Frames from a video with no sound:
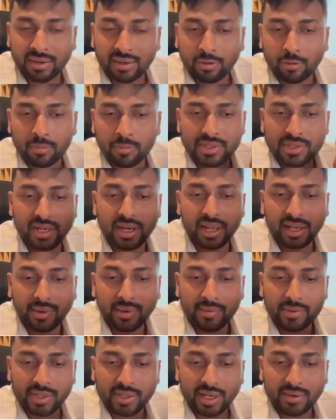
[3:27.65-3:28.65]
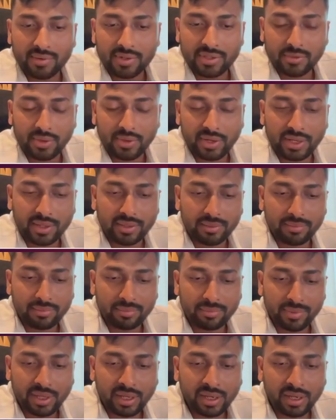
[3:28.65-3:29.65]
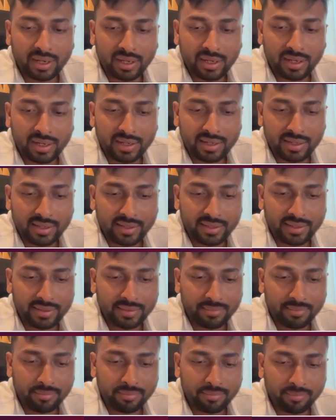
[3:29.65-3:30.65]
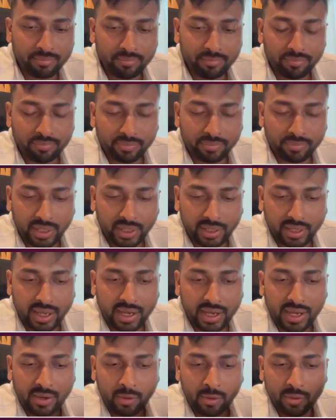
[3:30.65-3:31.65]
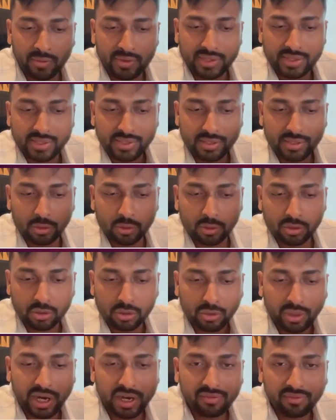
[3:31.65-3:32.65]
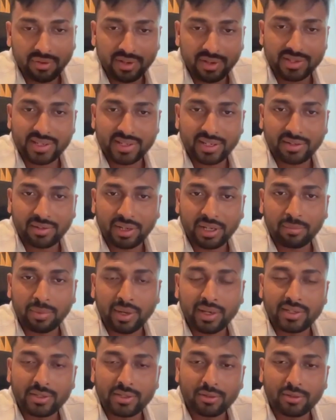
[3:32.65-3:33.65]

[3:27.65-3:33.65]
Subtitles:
obviously, like I was very like I always used to get first in my